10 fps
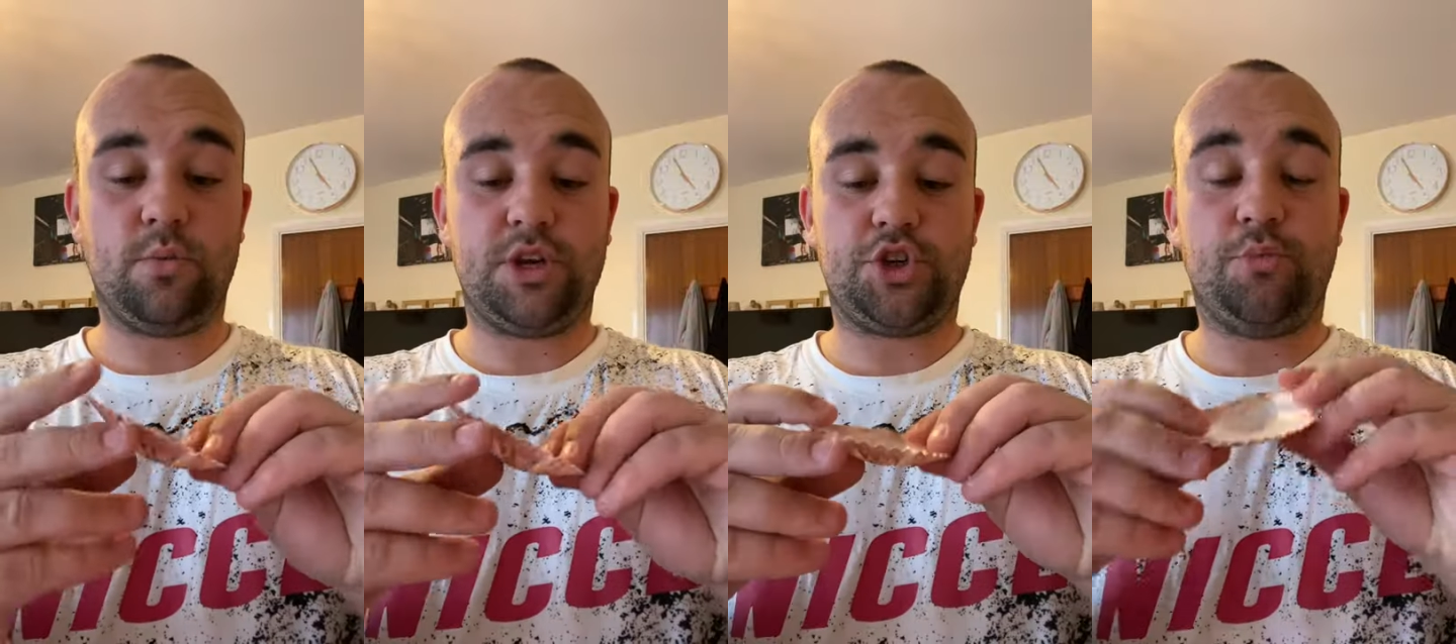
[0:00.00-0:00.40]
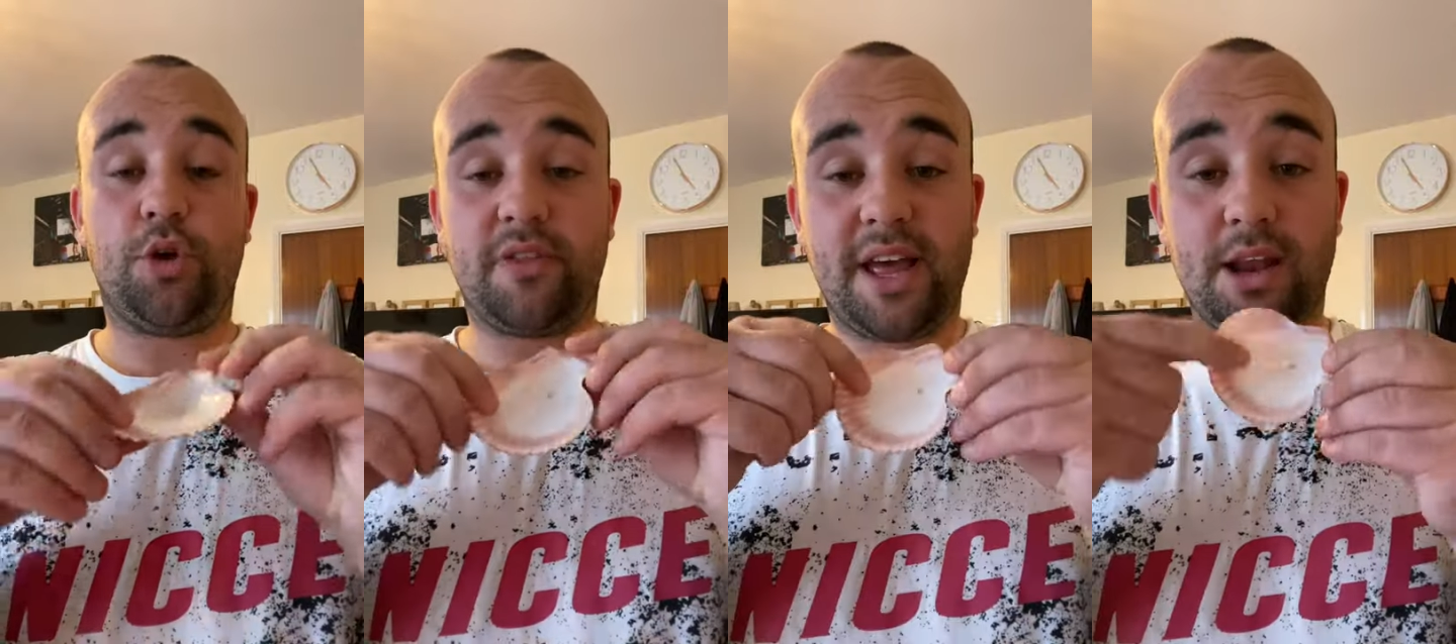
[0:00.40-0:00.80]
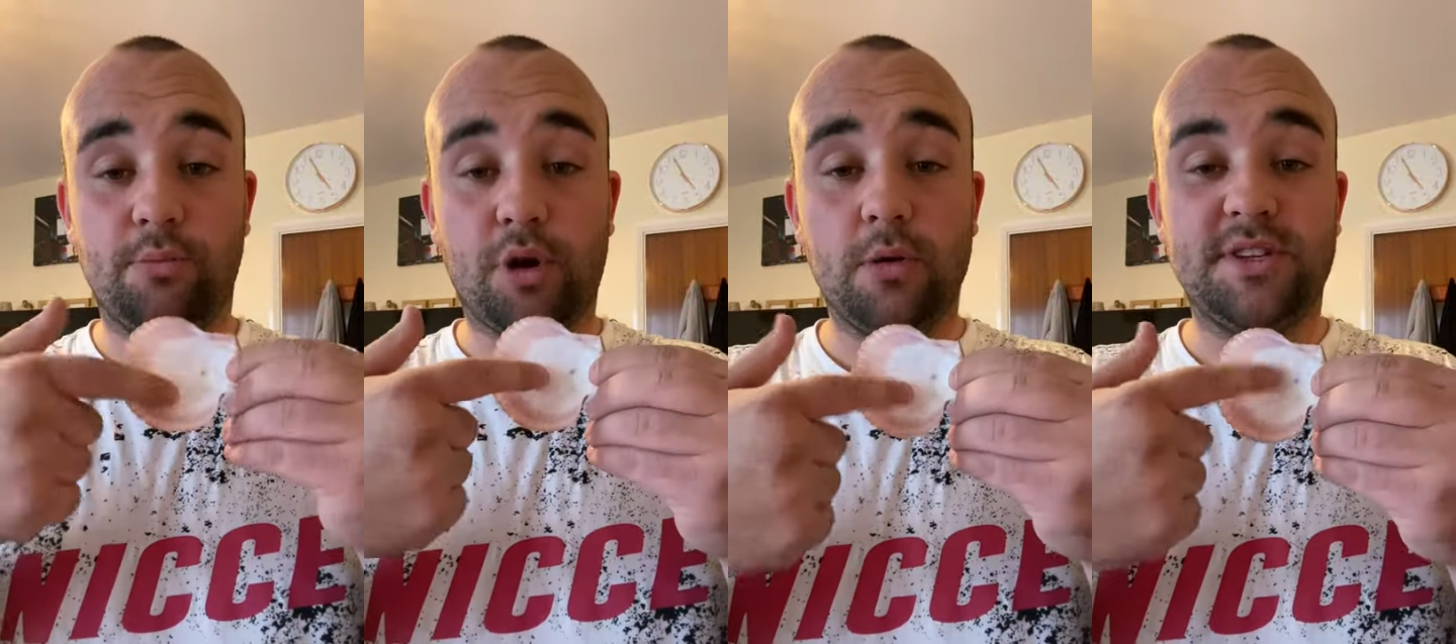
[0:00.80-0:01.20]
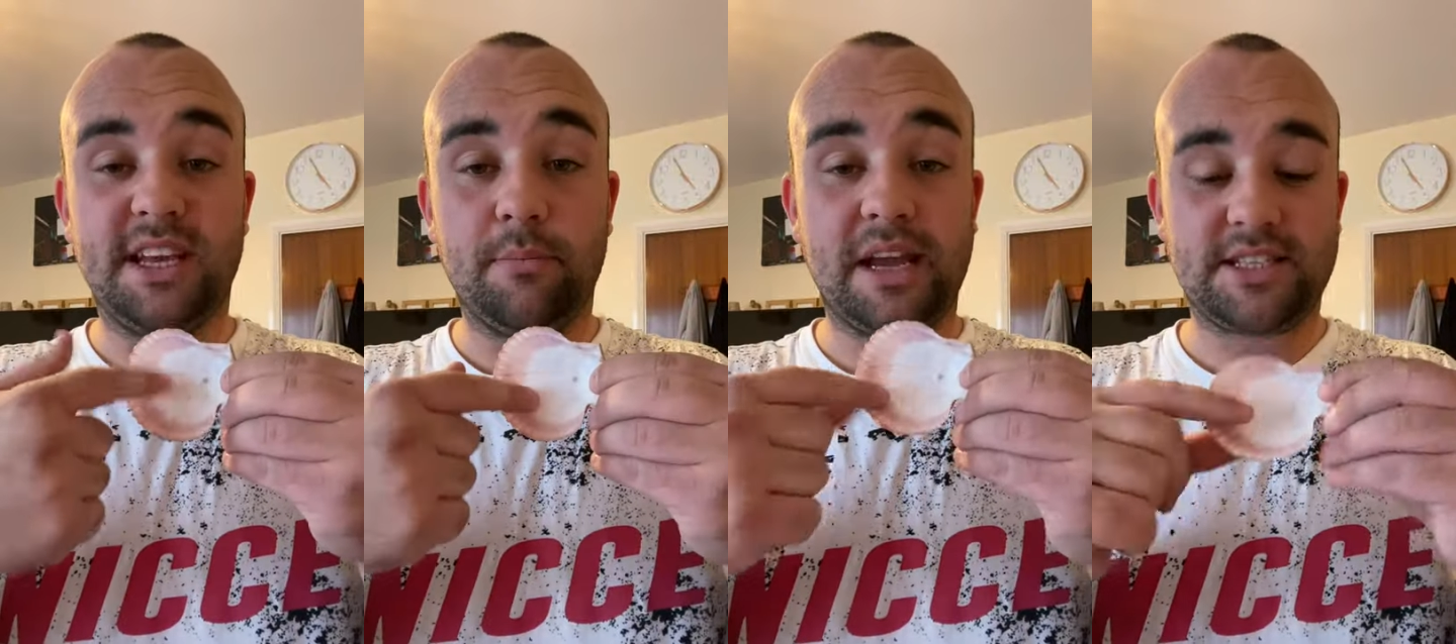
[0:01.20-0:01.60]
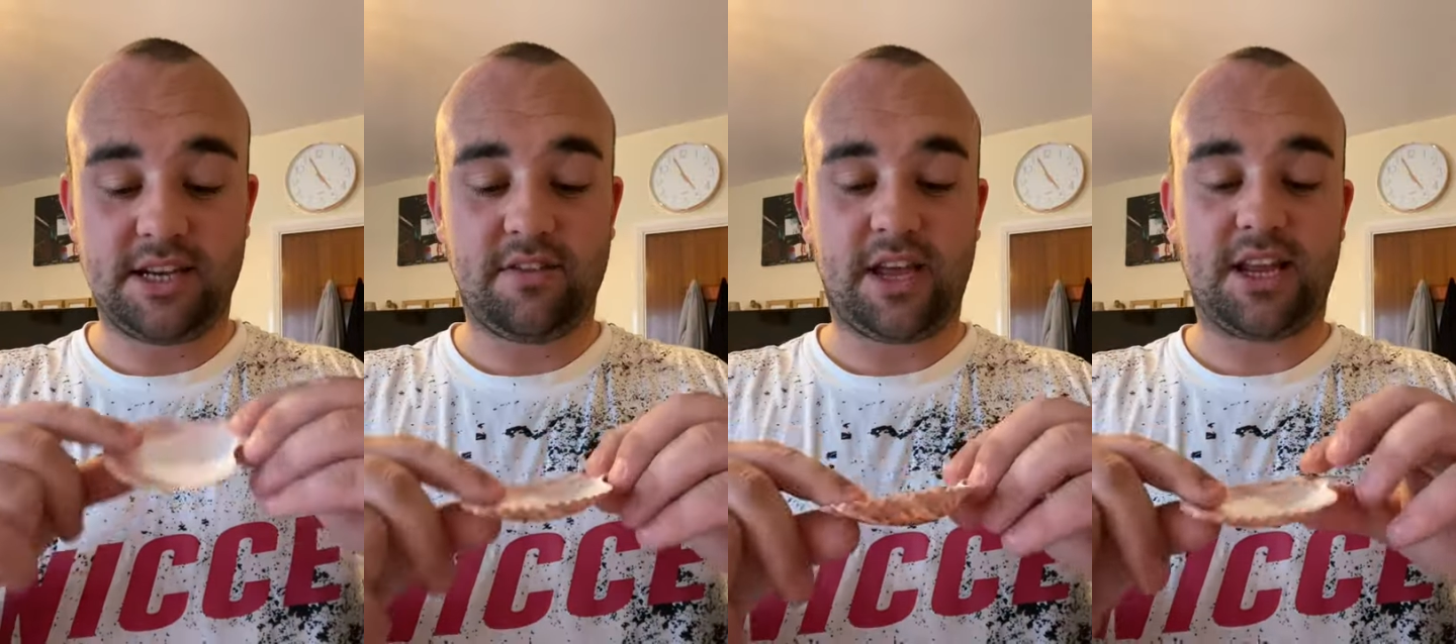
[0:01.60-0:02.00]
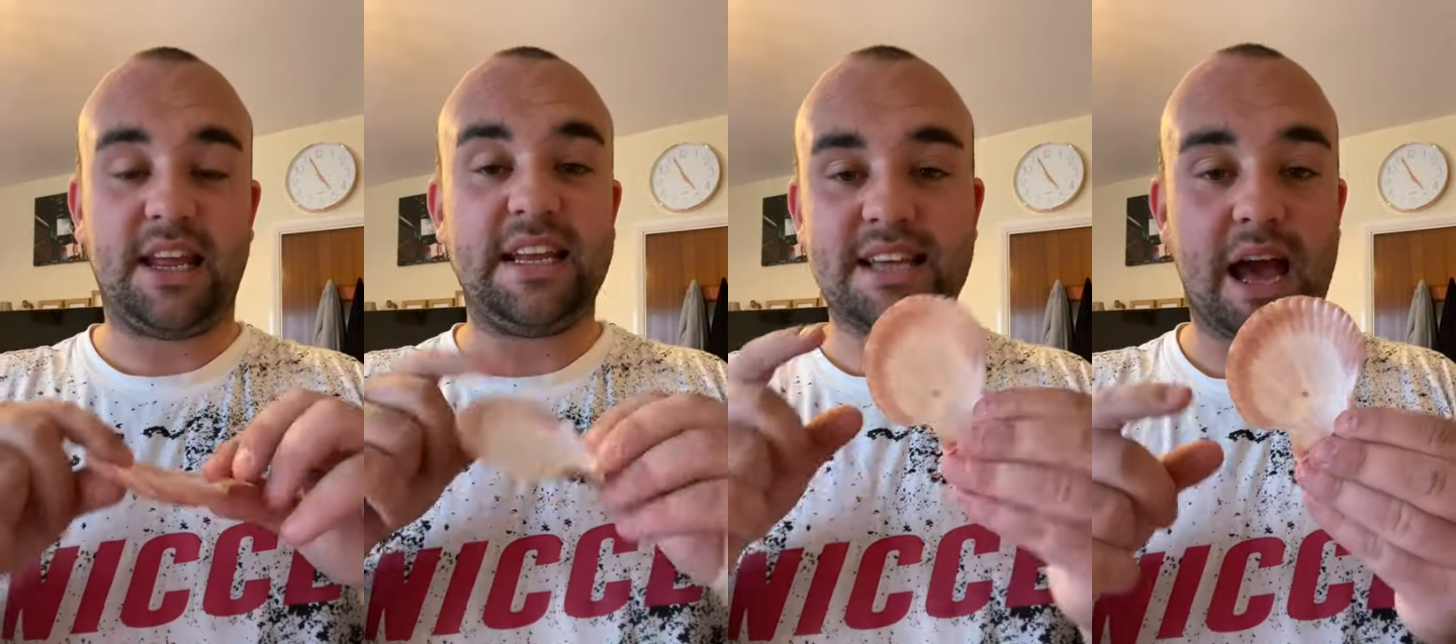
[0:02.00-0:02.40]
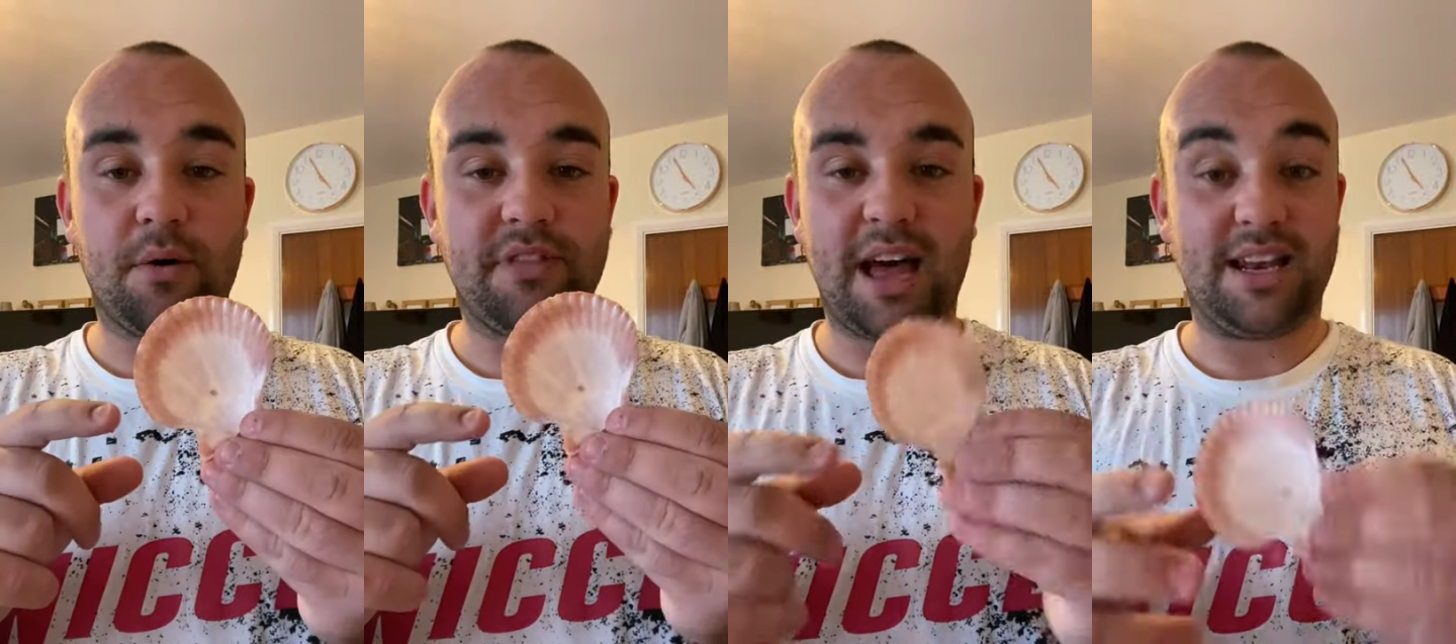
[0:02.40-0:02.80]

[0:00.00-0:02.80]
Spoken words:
which you put their little protein mix in and they can eat it out of that.